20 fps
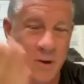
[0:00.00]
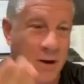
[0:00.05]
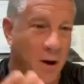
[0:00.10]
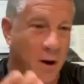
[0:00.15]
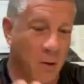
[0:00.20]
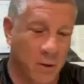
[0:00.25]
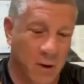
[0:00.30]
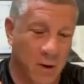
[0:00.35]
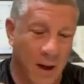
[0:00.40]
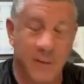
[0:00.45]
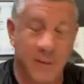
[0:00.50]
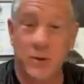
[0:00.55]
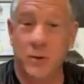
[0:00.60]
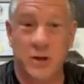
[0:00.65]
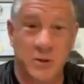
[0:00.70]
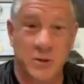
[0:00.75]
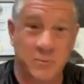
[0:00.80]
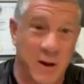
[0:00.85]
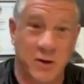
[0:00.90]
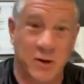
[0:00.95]
coming to a
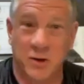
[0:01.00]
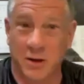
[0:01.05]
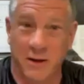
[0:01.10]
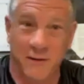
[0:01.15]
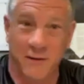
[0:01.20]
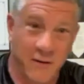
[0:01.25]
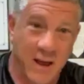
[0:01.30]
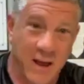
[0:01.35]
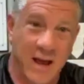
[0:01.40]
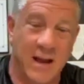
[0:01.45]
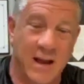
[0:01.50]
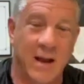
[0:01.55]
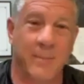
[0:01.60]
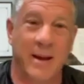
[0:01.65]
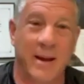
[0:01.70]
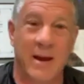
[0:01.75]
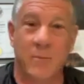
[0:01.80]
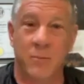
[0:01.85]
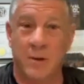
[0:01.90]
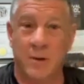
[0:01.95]
special event. I mean,
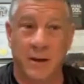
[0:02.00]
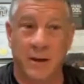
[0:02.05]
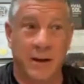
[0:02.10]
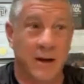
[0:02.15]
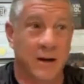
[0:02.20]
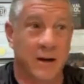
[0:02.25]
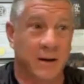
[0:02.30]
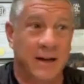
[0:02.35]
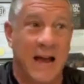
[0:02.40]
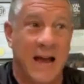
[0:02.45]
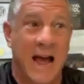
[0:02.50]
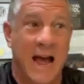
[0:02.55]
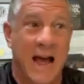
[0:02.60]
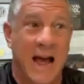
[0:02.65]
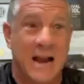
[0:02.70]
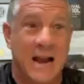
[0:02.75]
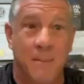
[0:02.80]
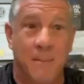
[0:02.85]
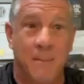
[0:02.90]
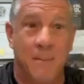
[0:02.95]
he literally had to
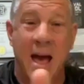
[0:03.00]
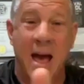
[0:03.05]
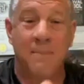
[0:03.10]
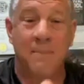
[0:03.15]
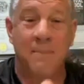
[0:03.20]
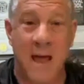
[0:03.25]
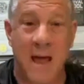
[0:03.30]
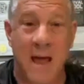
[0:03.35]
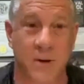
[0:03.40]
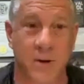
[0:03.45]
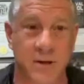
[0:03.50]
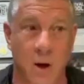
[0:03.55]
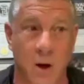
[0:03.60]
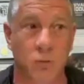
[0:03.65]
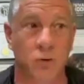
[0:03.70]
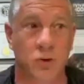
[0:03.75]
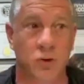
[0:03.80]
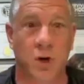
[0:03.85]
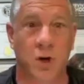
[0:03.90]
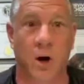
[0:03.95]
map out this whole
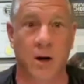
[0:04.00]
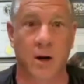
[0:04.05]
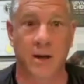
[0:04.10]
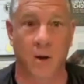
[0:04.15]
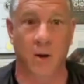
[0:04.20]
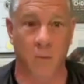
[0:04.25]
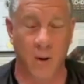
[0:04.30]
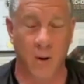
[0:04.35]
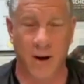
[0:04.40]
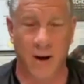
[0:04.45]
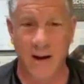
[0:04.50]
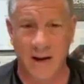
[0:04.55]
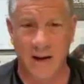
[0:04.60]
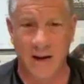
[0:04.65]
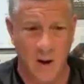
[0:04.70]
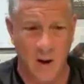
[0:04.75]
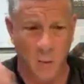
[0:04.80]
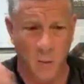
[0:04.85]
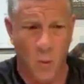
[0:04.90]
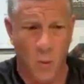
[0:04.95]
journey on where he could get
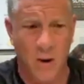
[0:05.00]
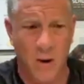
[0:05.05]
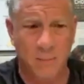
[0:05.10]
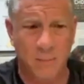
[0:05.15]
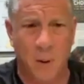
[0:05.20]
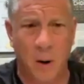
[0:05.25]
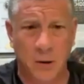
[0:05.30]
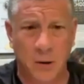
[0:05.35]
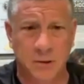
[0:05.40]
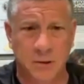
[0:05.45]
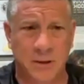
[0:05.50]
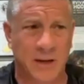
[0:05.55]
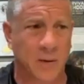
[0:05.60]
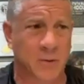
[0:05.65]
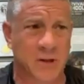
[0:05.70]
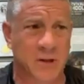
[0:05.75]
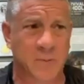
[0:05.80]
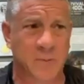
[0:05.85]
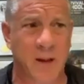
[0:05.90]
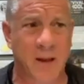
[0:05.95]
one person that would
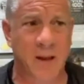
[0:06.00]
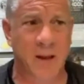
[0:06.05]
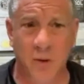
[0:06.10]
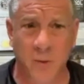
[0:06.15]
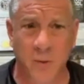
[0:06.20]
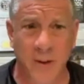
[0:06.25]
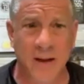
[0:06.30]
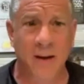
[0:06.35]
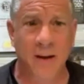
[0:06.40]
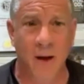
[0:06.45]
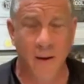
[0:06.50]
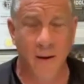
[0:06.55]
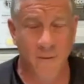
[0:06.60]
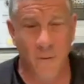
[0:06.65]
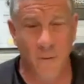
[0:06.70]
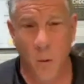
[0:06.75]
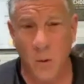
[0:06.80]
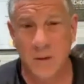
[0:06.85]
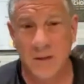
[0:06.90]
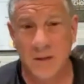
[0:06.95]
spend
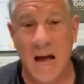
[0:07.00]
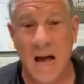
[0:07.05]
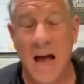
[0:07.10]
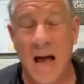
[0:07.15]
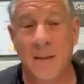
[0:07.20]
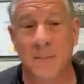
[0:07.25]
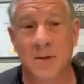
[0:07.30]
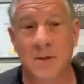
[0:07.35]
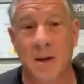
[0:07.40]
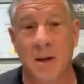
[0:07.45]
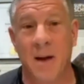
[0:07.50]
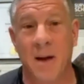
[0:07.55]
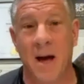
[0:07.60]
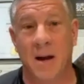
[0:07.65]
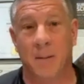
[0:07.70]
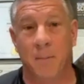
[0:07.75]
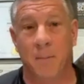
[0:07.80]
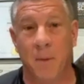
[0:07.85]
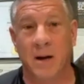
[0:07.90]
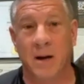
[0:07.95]
3-4 times the amount of
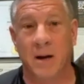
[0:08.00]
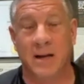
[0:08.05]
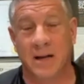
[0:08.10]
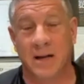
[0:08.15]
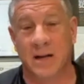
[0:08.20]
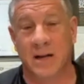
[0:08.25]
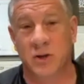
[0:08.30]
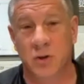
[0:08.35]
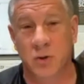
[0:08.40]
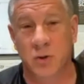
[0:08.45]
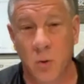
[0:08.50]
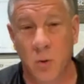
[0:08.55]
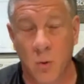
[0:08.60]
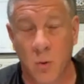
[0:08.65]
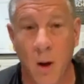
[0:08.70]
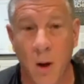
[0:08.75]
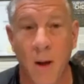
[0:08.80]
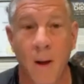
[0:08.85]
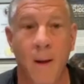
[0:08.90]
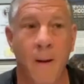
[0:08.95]
money in his school
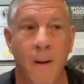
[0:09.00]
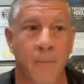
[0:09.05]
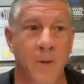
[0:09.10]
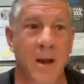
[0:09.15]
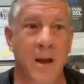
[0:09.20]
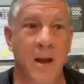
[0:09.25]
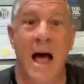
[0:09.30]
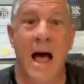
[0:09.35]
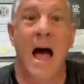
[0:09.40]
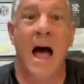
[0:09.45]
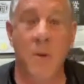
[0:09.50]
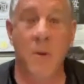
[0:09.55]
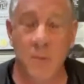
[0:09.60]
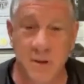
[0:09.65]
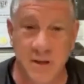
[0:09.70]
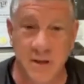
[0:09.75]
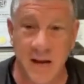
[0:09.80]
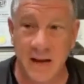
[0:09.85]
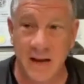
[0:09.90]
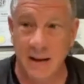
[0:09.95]
that I was
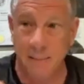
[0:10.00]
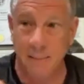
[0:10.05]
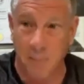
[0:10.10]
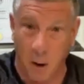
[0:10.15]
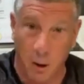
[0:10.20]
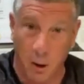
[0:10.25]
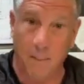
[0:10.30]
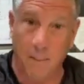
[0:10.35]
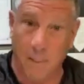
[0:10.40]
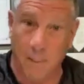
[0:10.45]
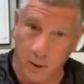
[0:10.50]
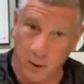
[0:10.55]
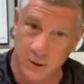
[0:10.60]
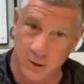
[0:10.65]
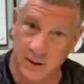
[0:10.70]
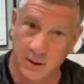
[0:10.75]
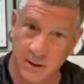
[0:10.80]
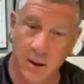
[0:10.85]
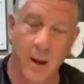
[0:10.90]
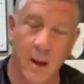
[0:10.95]
getting per person.
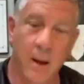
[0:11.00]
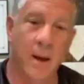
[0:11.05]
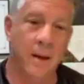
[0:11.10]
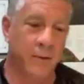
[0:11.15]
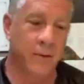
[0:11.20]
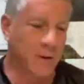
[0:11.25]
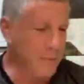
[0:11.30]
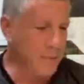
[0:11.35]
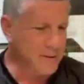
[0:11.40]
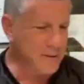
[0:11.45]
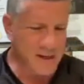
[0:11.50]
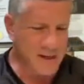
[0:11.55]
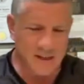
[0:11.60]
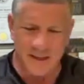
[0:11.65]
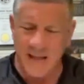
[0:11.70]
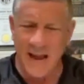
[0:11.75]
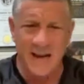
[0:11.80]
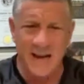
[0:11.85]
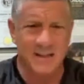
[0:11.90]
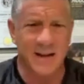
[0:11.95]
So just
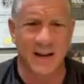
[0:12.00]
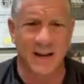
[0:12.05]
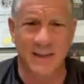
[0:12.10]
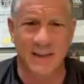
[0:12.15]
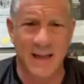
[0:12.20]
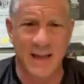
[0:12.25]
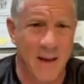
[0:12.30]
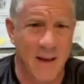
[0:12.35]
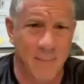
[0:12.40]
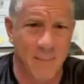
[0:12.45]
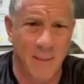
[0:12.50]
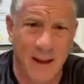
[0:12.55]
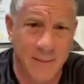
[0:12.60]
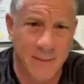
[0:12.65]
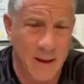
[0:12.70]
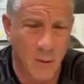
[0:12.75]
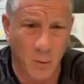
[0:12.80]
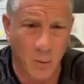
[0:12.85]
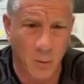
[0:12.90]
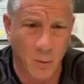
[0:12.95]
things like that, man, that
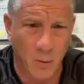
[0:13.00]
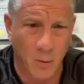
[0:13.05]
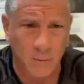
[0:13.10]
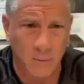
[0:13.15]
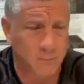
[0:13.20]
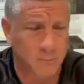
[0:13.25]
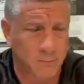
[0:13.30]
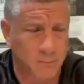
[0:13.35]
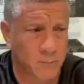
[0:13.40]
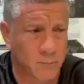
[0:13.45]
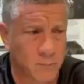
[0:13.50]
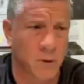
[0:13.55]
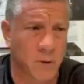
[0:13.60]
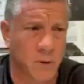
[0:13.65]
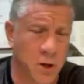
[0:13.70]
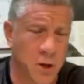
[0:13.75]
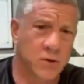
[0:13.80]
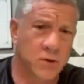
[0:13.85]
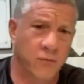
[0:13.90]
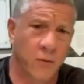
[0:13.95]
were
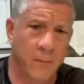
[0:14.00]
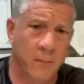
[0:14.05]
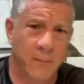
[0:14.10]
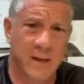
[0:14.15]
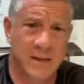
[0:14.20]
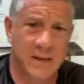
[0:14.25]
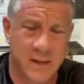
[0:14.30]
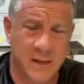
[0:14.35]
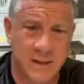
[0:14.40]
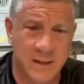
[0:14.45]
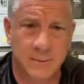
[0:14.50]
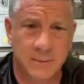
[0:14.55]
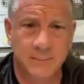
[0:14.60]
huge for business.